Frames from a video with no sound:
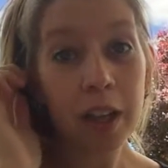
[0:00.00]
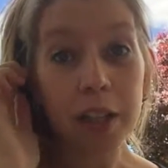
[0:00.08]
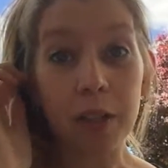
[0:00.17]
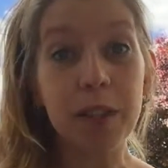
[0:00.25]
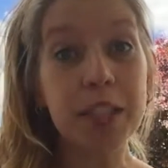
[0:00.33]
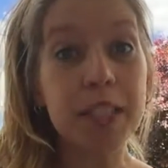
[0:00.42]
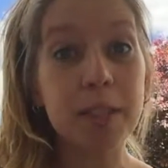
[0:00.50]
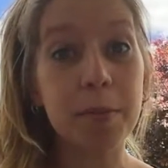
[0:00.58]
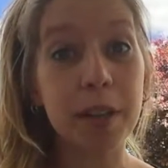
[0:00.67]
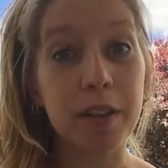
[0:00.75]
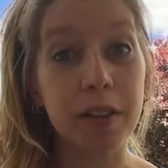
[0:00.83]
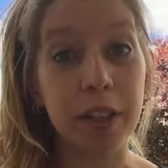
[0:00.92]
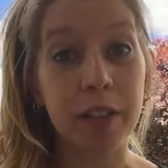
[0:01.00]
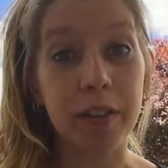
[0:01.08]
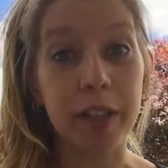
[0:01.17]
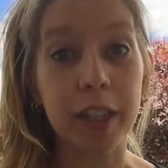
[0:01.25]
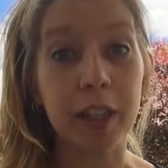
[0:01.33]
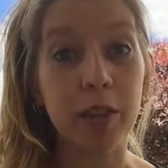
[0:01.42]
So this has been a very,
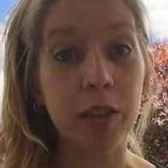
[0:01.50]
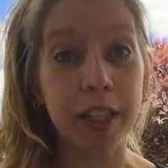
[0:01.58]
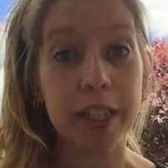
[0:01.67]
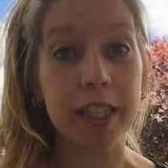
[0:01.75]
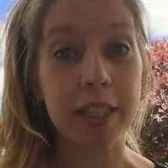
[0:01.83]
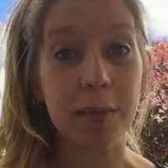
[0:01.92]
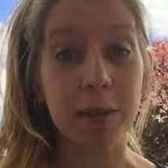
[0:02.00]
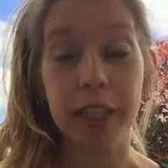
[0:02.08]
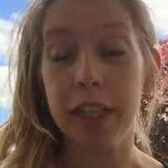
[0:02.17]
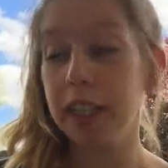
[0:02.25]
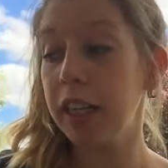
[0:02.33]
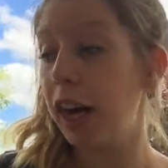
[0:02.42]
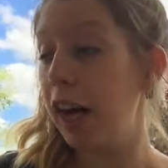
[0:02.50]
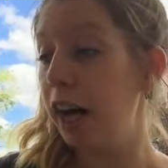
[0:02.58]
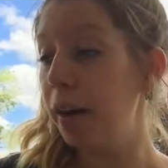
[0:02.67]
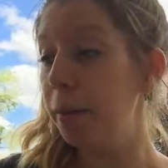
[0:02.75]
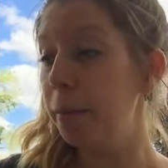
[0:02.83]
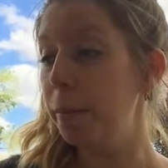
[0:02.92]
very crazy week,
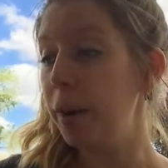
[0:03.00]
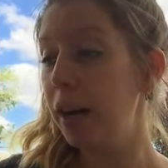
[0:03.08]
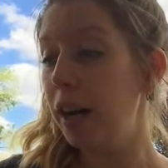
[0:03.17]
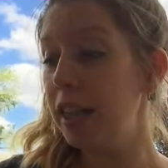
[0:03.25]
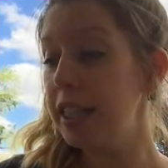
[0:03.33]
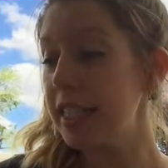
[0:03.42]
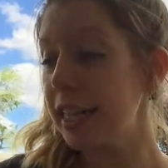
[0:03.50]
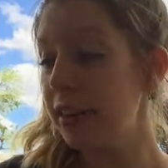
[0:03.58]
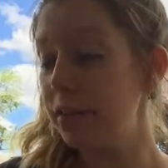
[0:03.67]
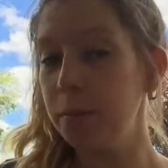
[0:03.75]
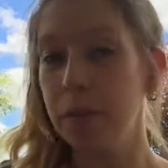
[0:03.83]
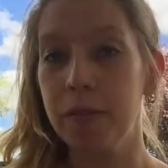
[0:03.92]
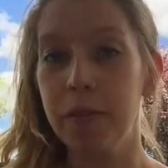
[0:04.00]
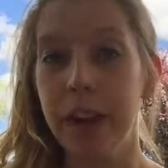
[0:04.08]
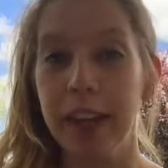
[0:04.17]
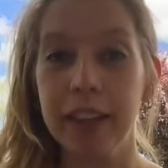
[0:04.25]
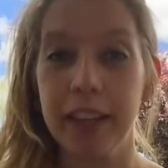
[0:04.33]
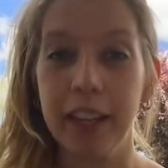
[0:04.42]
um, aside from the
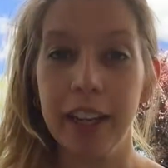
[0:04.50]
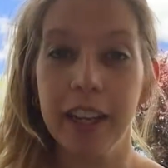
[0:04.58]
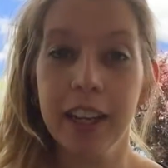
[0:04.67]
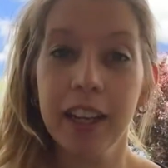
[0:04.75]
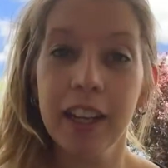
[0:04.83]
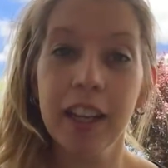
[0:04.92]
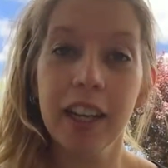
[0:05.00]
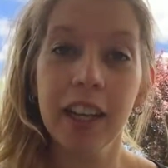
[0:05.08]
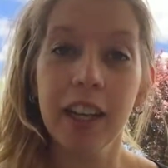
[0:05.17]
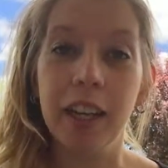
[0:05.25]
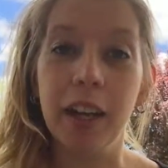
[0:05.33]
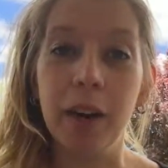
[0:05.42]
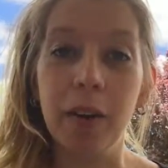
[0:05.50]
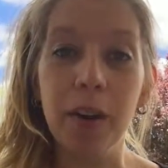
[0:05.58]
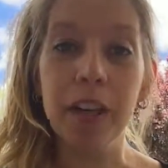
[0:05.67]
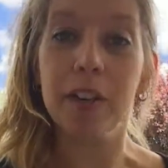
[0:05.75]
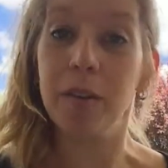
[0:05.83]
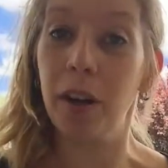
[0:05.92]
fact that, you know,
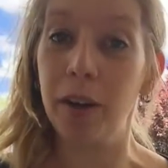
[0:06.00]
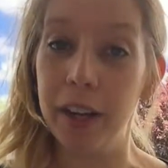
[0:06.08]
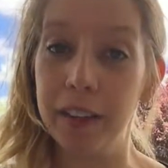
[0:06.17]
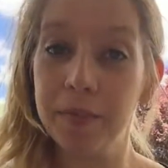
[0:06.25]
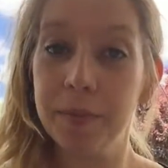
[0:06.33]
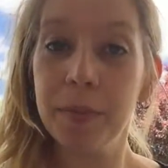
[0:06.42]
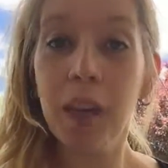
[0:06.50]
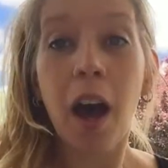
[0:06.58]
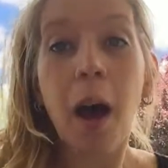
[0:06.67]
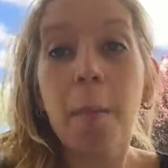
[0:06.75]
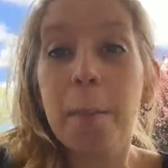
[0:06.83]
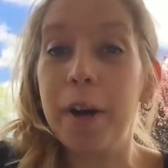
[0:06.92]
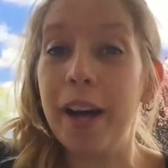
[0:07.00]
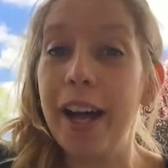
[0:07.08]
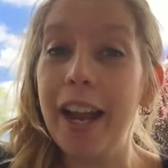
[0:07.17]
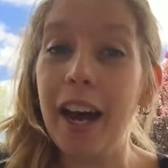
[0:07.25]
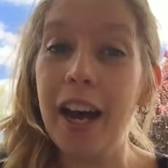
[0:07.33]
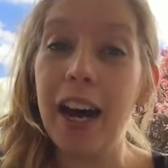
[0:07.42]
he's growing
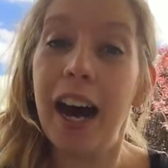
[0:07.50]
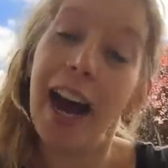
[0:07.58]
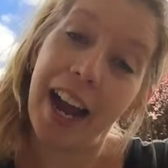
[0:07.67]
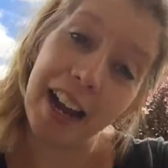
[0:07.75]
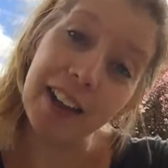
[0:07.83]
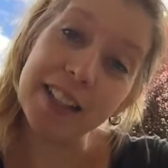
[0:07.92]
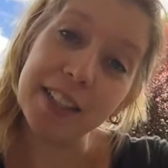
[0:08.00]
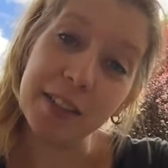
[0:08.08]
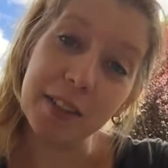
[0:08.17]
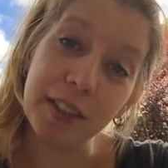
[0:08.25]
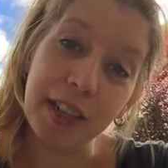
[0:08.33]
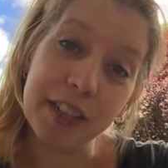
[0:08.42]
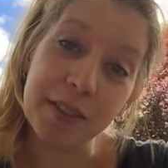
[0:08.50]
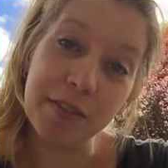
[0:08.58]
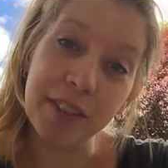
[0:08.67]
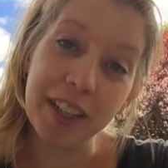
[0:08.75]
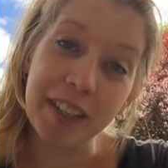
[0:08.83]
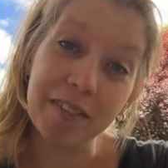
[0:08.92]
but uh, I also got
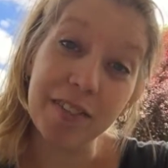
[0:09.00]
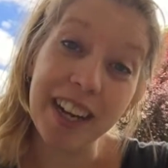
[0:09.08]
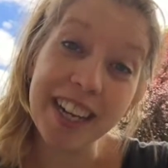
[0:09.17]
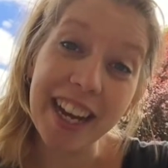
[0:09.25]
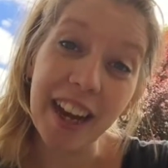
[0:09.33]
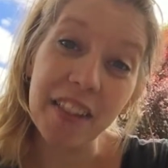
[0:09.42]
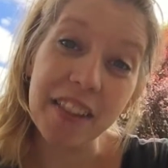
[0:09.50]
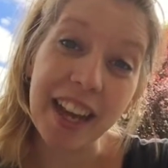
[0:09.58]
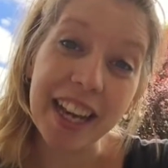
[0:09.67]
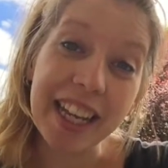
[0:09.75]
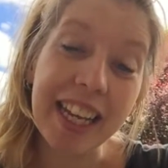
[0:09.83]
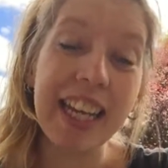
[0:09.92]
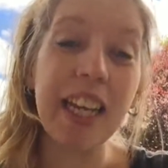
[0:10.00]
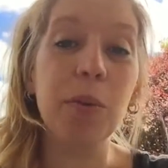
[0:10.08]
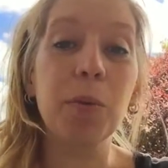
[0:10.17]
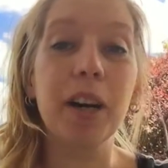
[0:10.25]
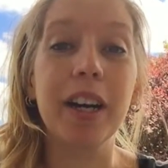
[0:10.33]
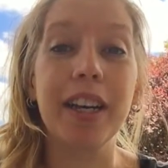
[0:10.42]
to find out that he
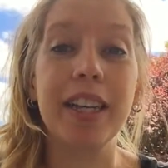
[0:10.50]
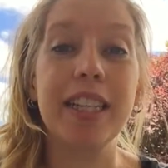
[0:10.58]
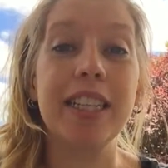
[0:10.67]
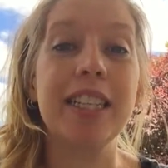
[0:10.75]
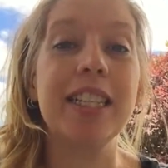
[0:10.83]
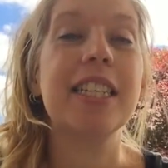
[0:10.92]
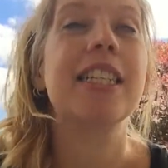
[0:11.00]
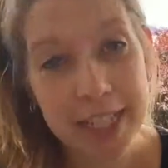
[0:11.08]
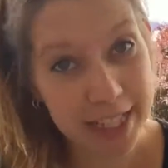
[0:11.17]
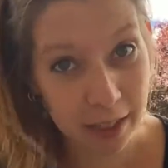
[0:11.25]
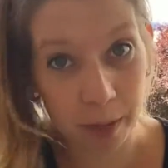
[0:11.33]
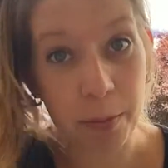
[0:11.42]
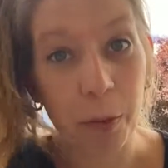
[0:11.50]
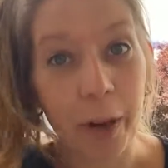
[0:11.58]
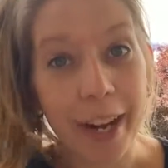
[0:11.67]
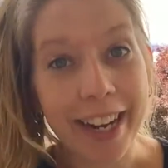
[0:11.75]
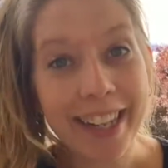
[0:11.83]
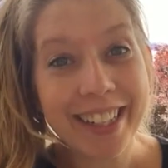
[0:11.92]
was still a
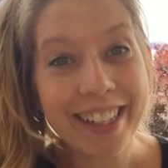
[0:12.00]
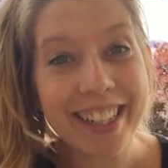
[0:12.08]
boy